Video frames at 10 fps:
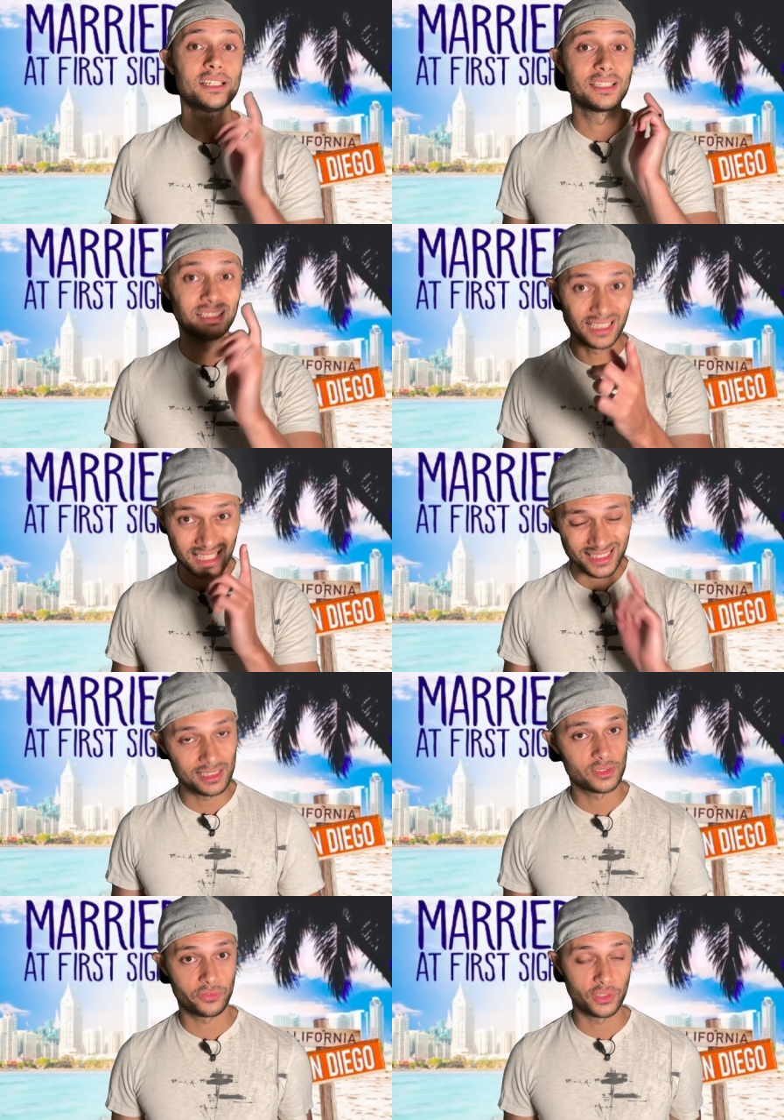Nate
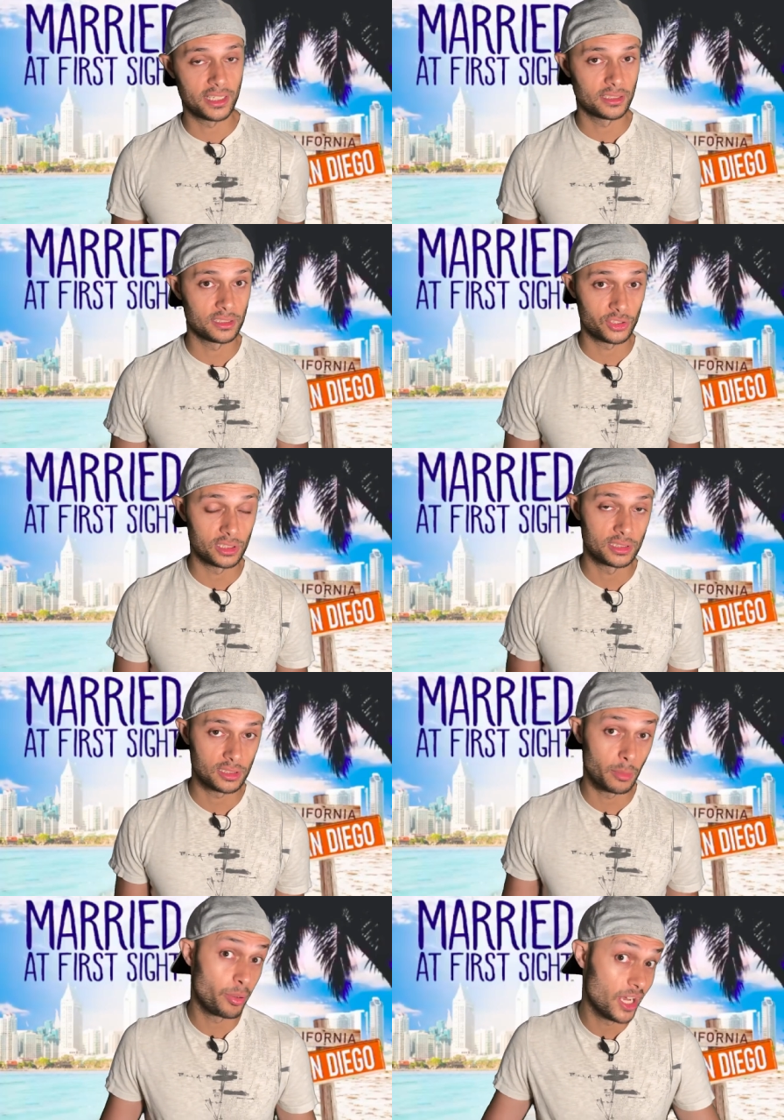is a freak in the sheets,
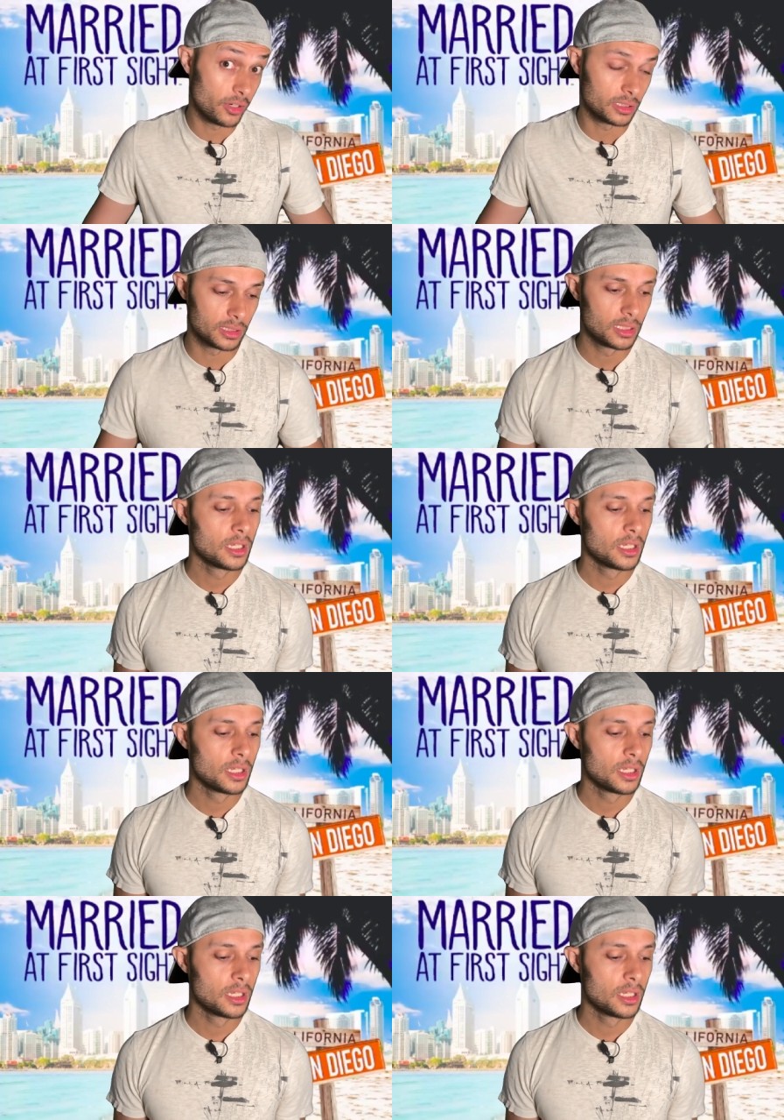apparently.